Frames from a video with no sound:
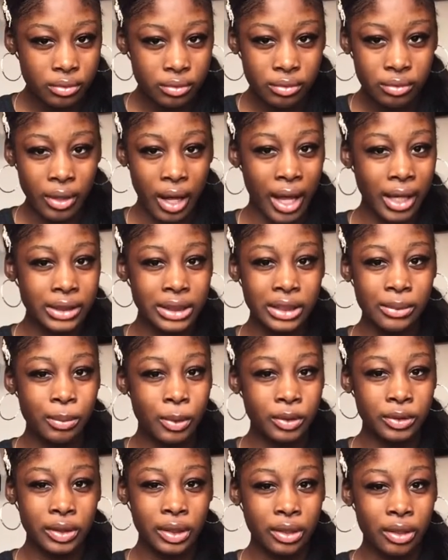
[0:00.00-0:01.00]
how she supposed
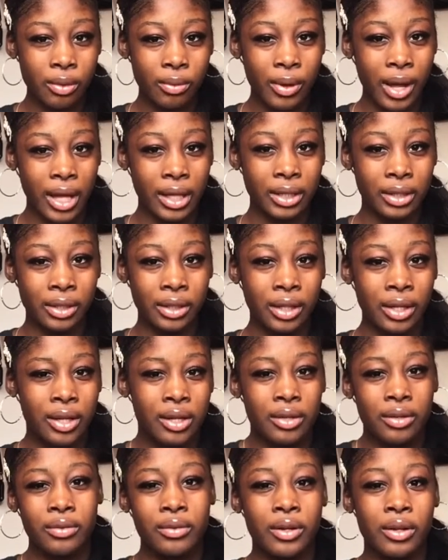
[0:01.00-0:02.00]
to know how to
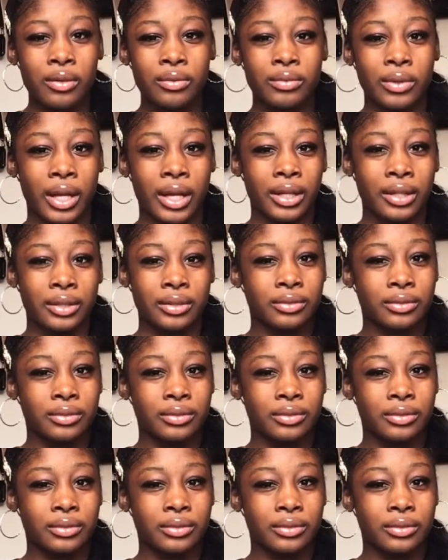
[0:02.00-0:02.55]
you know like